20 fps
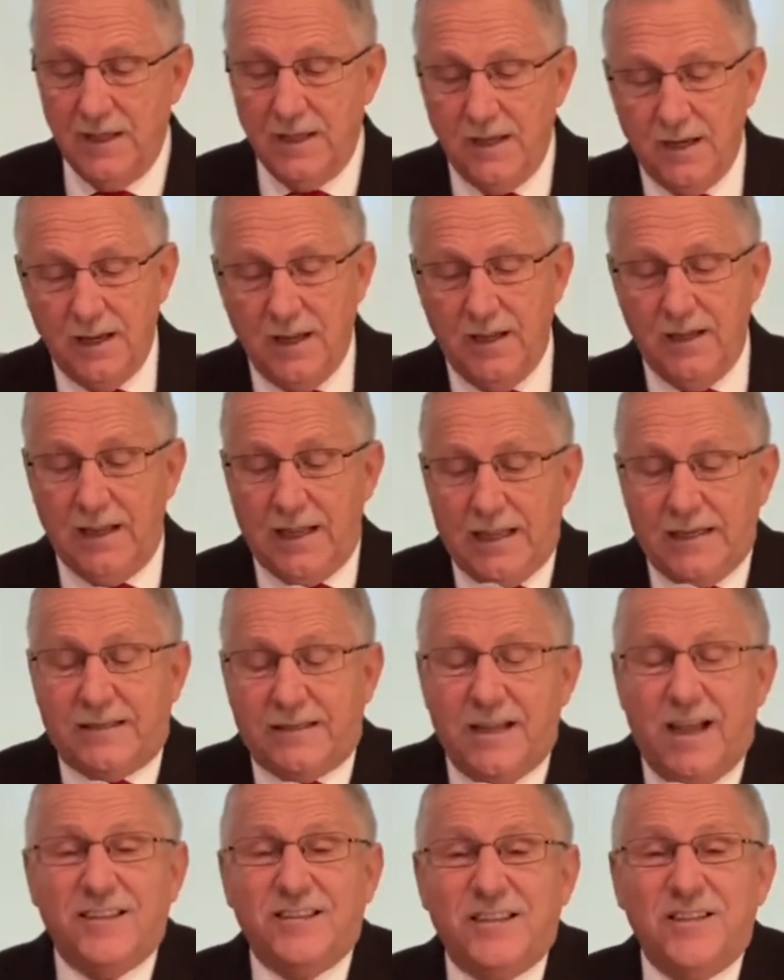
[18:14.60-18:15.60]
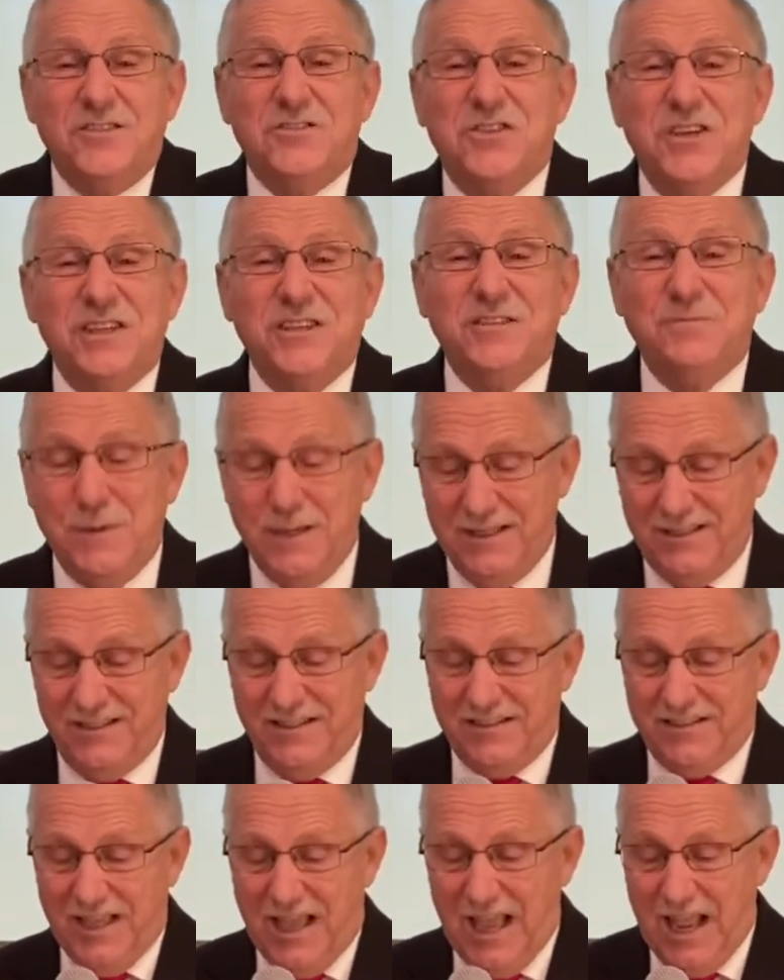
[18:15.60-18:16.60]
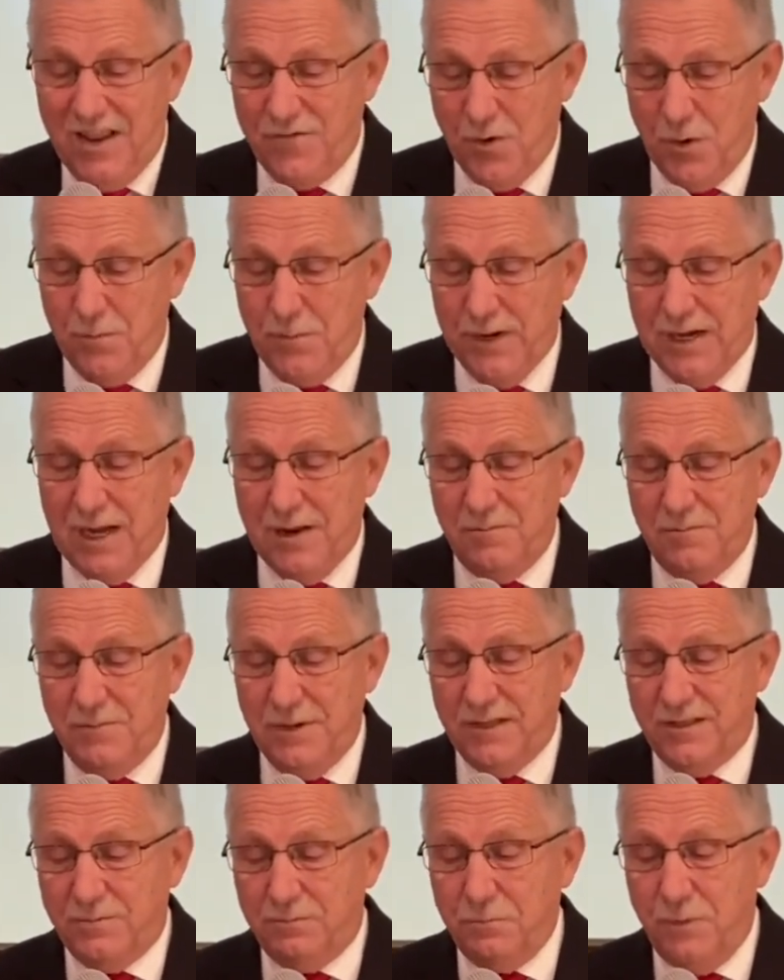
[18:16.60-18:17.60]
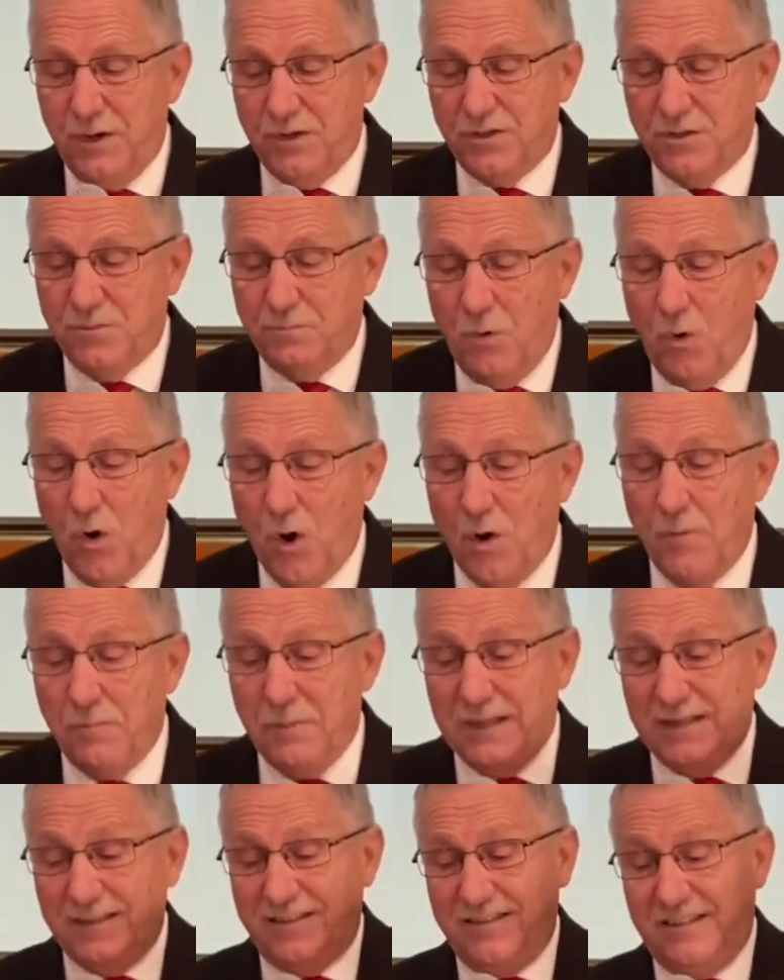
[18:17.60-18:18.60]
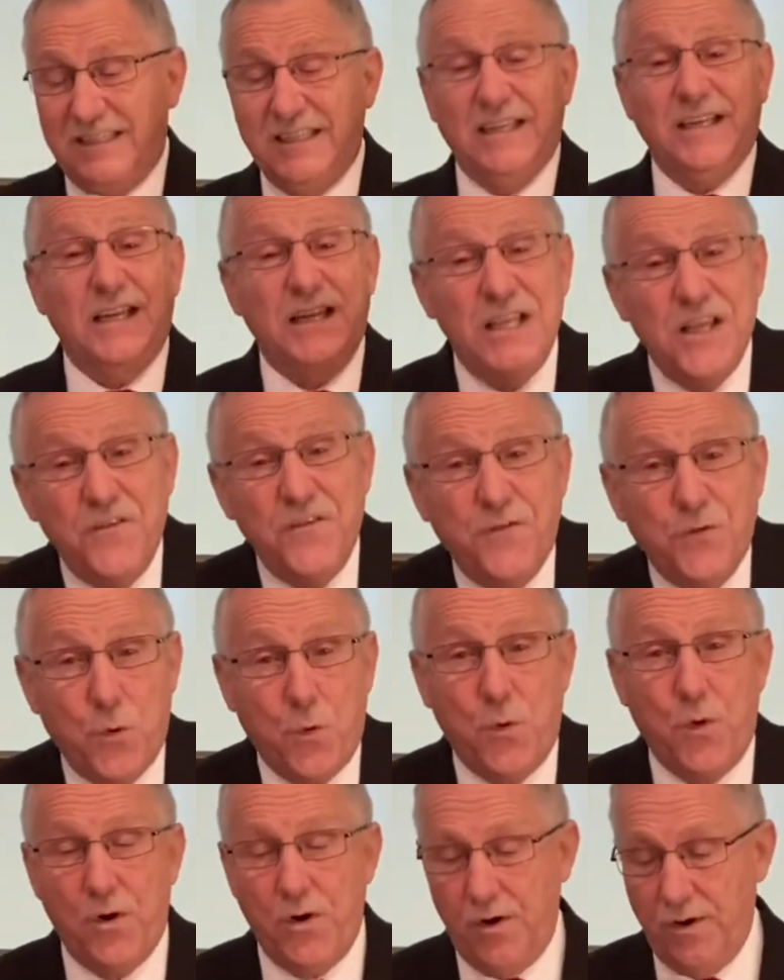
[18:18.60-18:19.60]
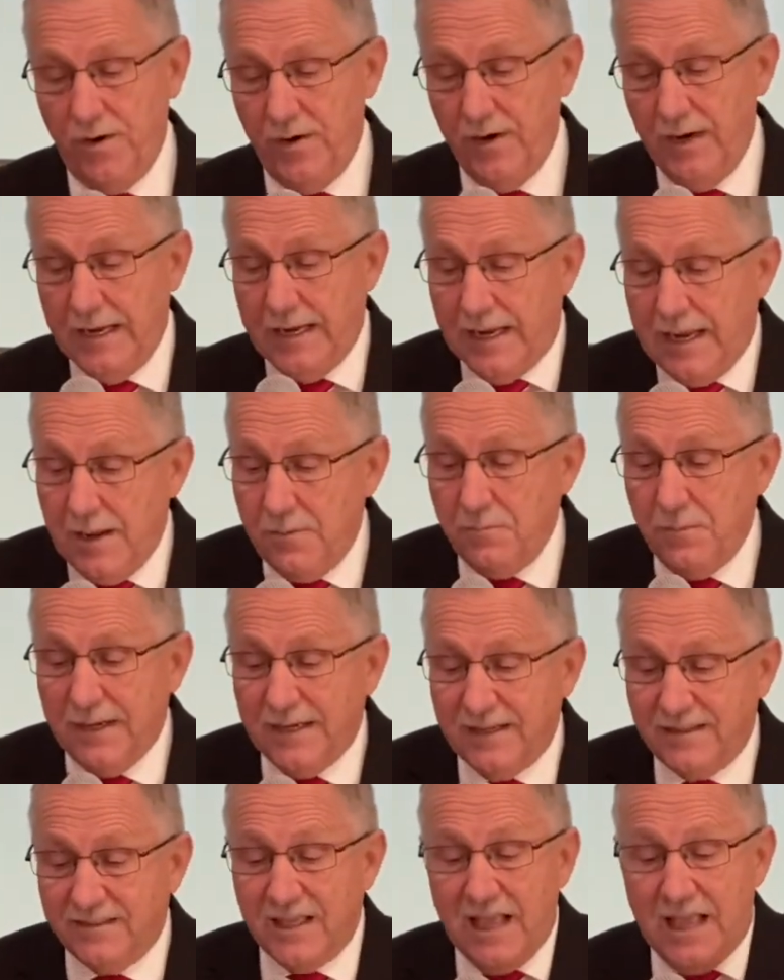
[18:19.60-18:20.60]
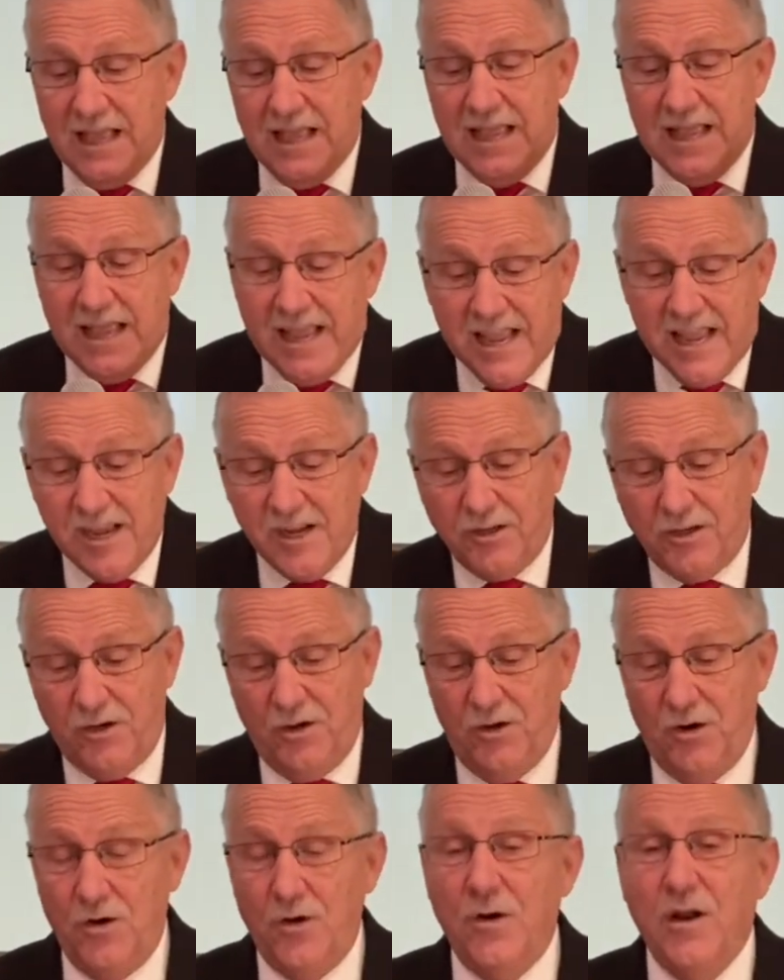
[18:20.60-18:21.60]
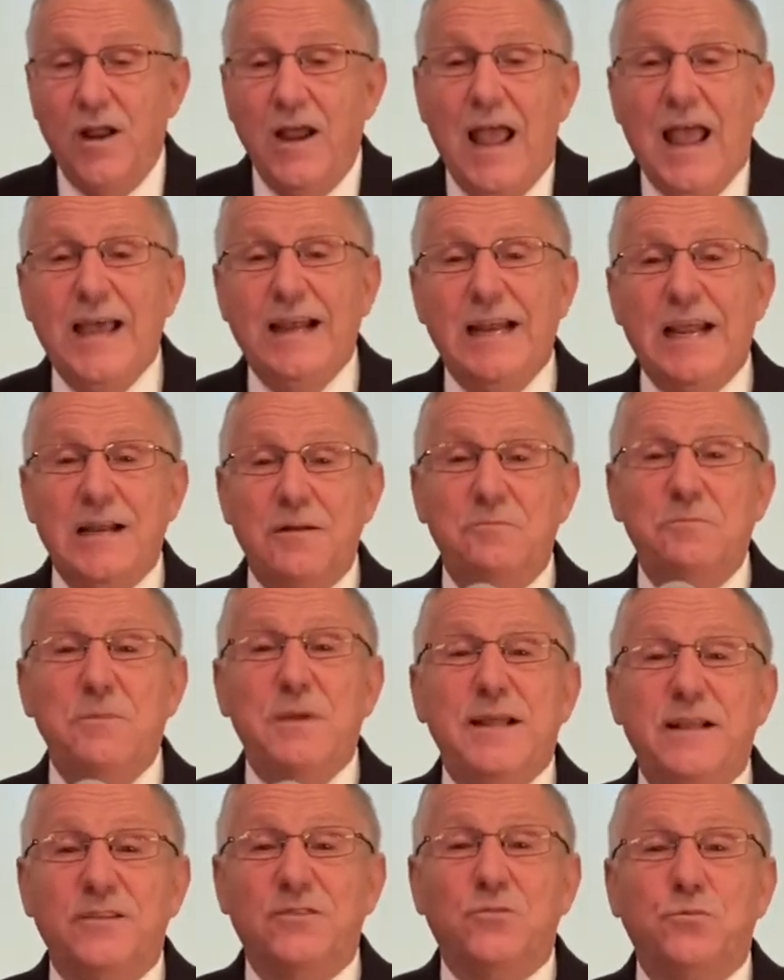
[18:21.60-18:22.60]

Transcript: uh, it doesn't just mean Savior, but it means much more. It means deliverer. It means healer. And it means